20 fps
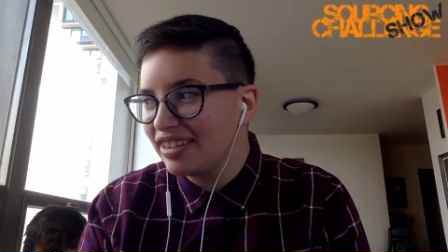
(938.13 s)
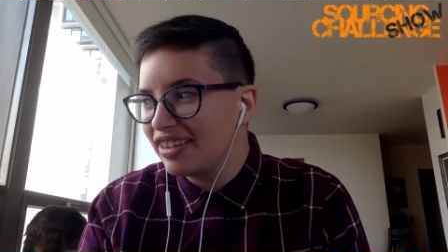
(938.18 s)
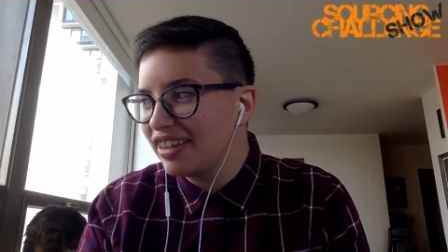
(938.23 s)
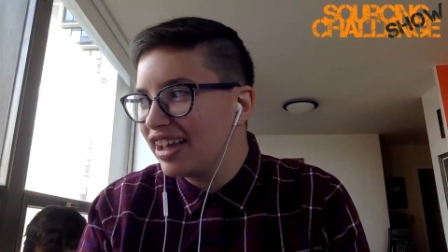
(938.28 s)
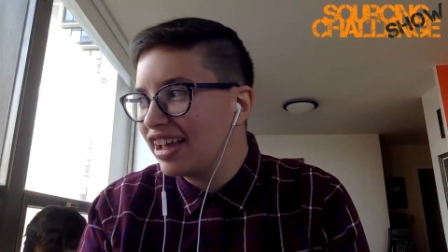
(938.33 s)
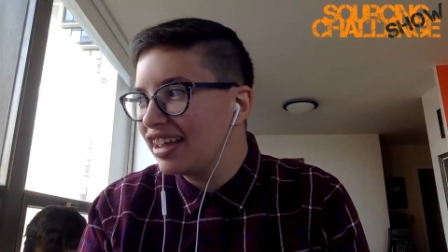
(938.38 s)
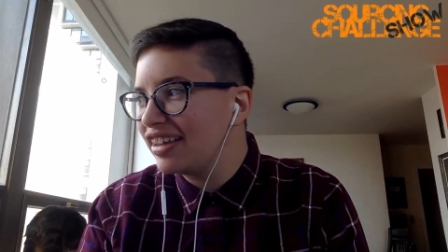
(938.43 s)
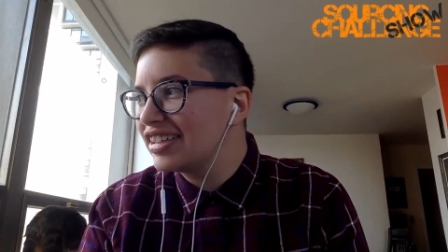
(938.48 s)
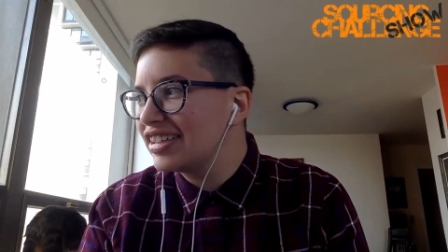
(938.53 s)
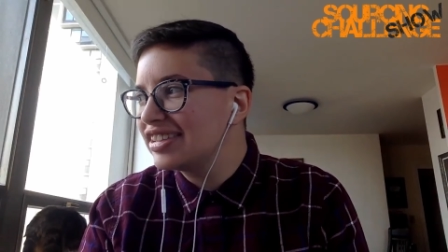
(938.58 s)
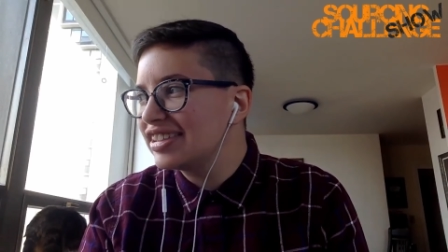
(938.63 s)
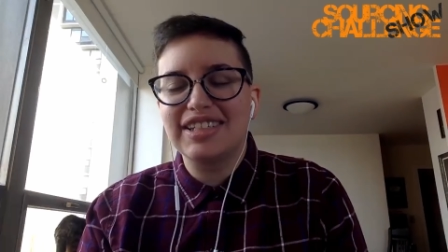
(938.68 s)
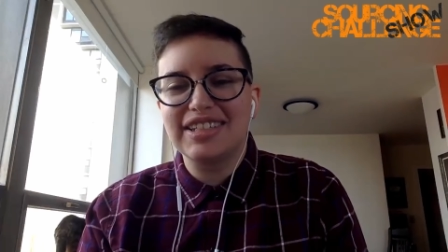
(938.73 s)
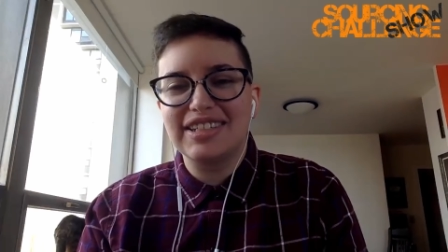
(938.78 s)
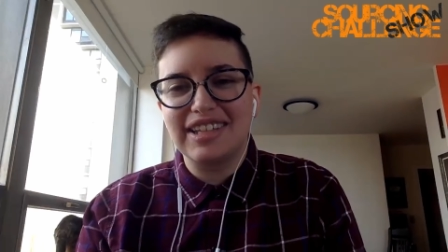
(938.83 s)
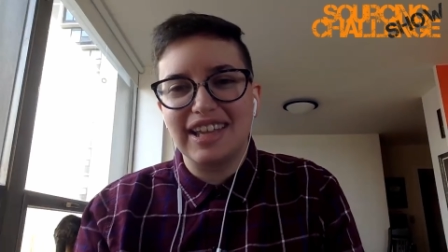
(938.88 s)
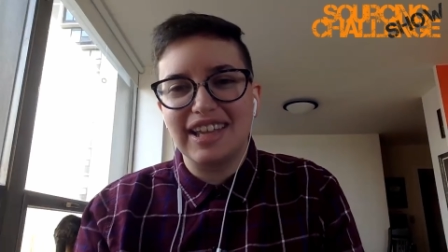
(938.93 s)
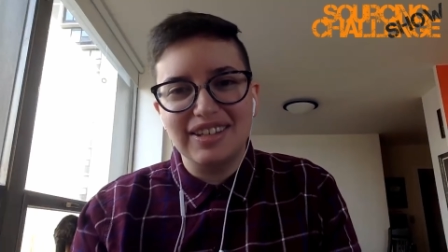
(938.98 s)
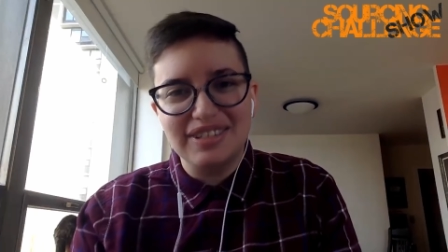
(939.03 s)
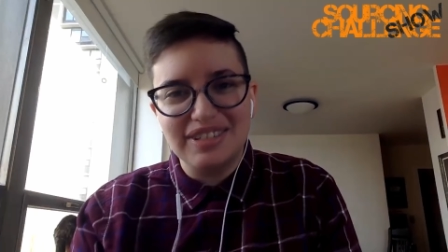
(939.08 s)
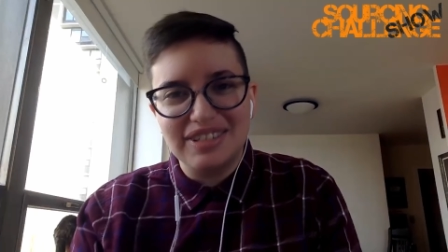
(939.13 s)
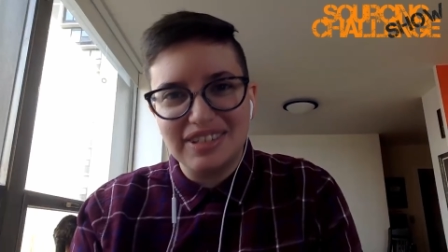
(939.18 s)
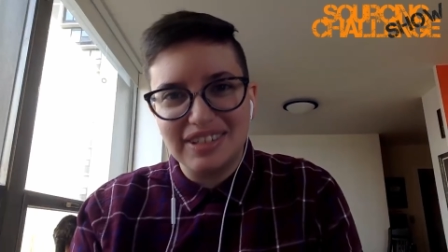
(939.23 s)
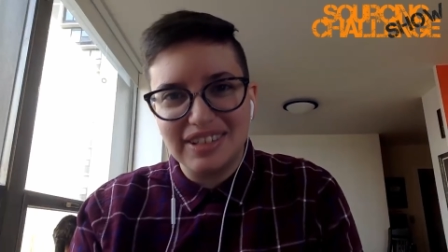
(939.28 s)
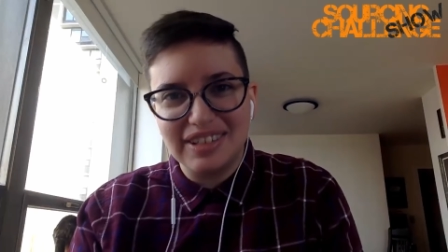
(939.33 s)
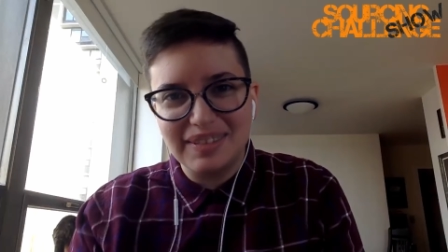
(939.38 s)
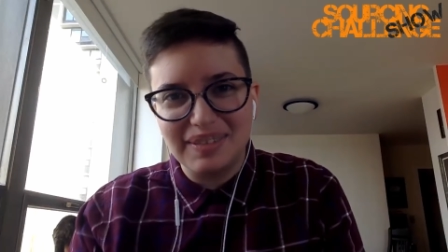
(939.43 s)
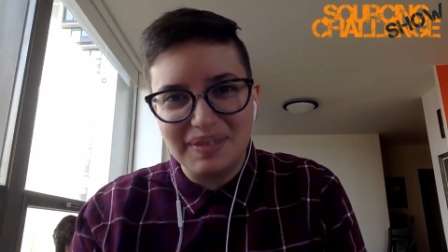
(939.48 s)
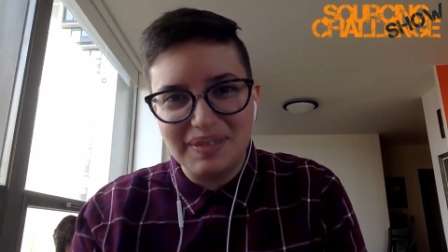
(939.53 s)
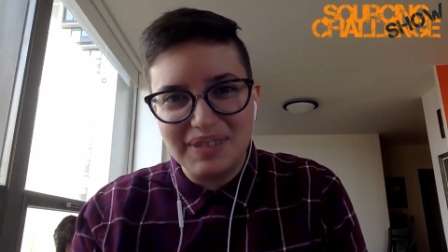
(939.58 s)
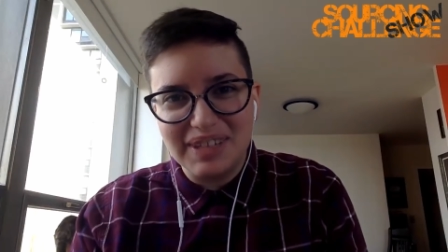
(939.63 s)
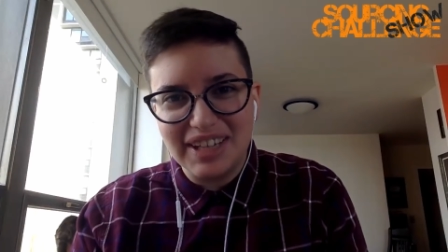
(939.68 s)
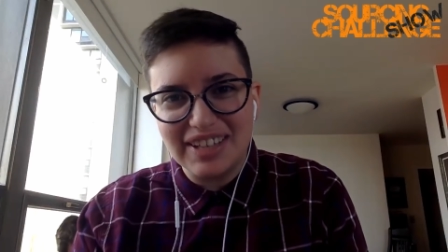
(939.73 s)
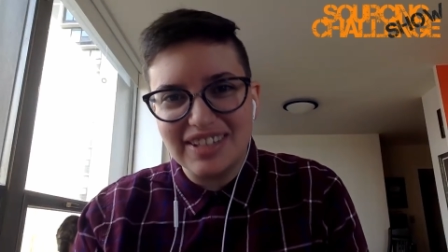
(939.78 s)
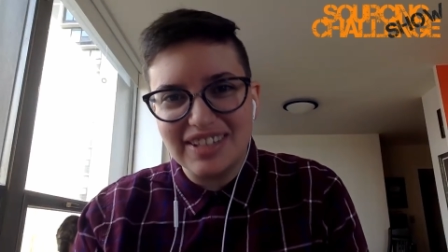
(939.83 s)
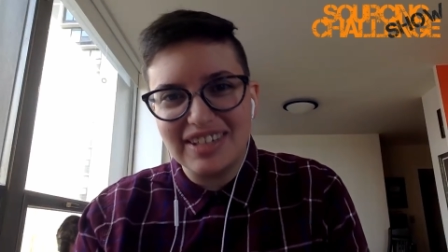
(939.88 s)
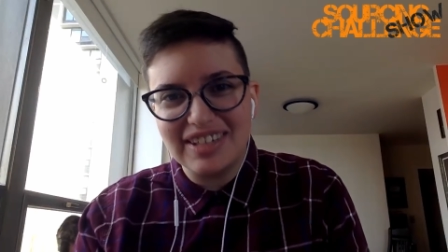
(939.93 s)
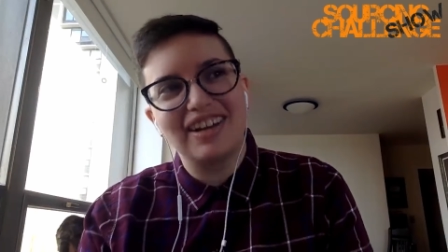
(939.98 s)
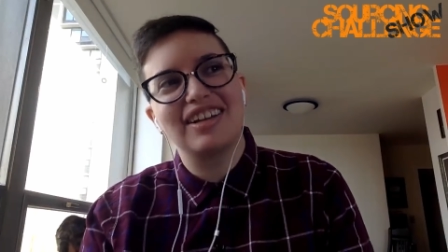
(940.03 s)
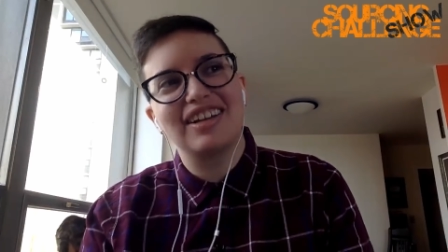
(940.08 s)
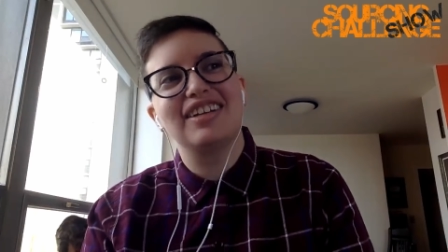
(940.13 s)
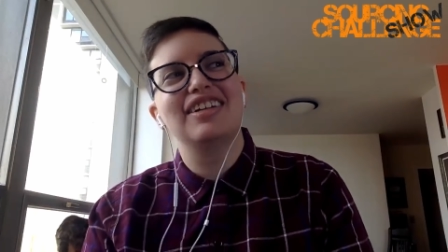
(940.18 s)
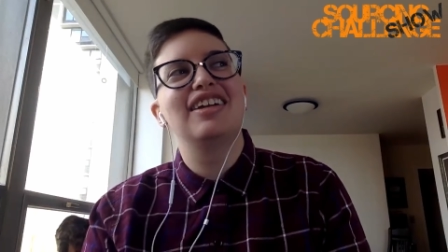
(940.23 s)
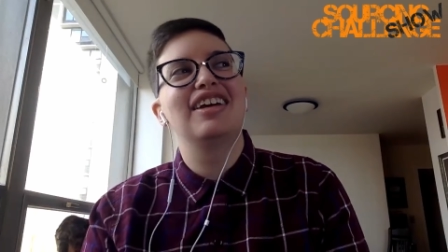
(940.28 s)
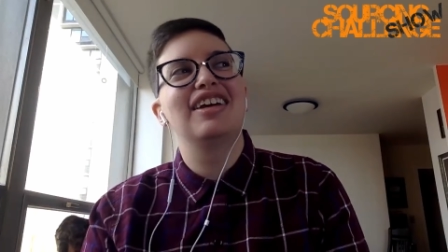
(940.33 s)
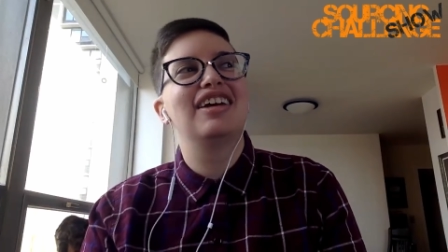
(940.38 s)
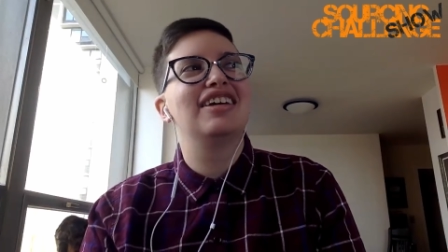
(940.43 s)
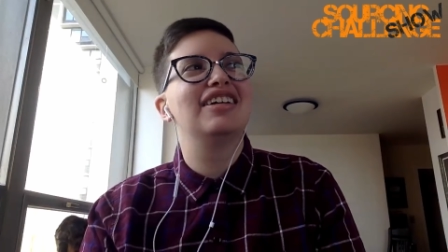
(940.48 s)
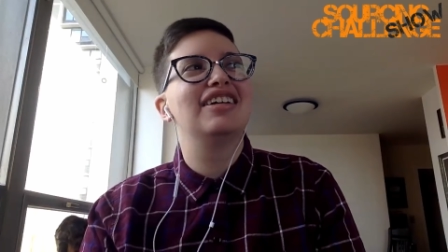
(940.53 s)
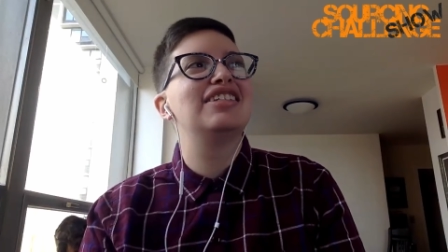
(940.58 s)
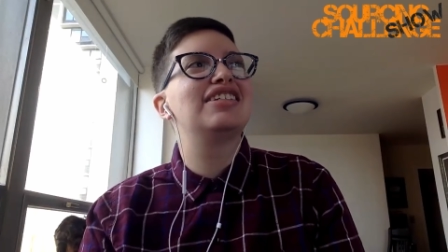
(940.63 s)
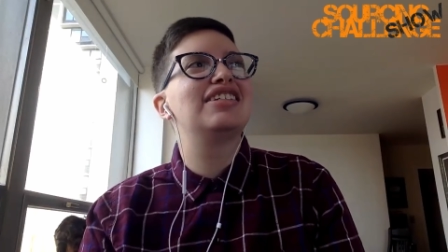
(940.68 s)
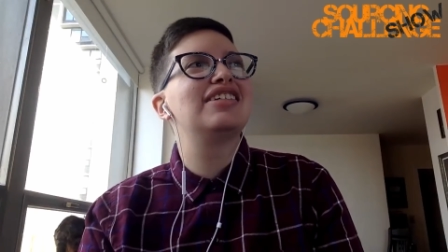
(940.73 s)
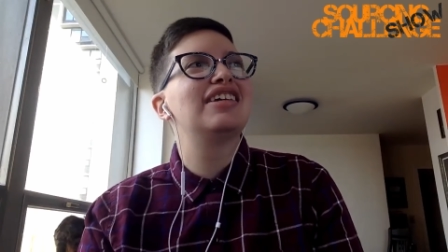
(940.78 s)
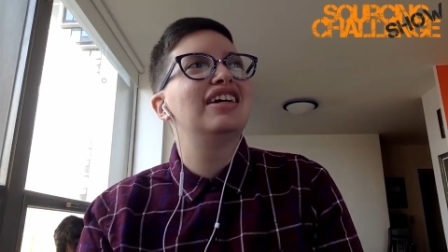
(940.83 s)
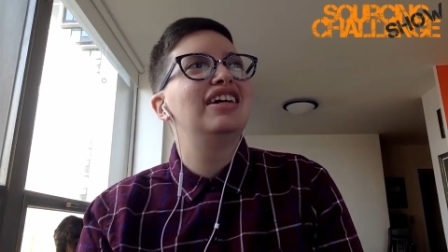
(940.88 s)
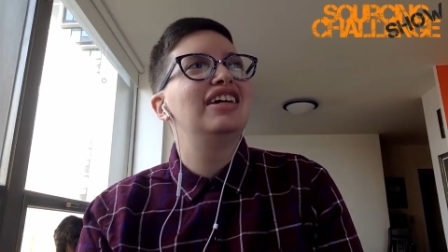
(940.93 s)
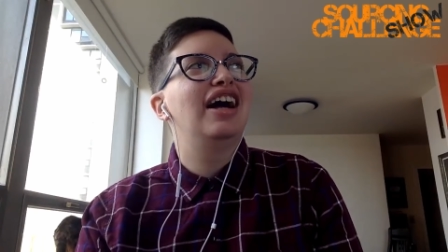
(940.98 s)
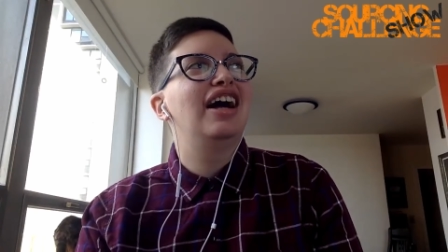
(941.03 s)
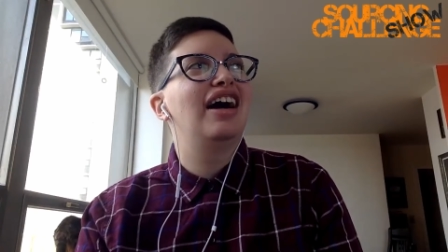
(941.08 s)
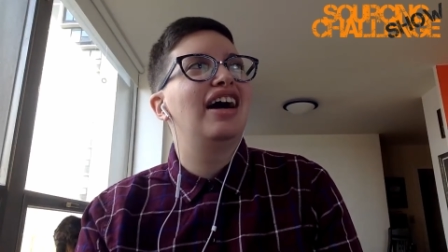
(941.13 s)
And I like to say, usually when we get started, it's,